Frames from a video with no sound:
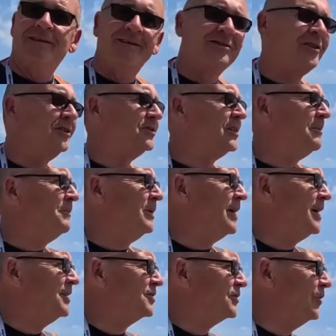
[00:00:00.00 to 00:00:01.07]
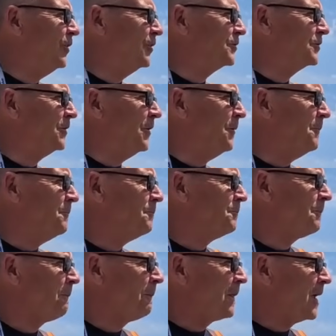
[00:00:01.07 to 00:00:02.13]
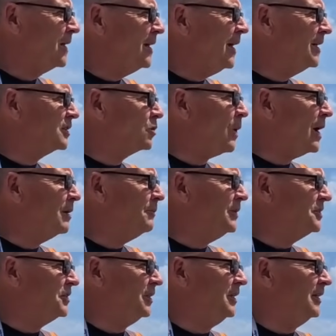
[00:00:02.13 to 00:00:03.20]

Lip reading: It's a 10x8 store, so yeah, it's quite busy.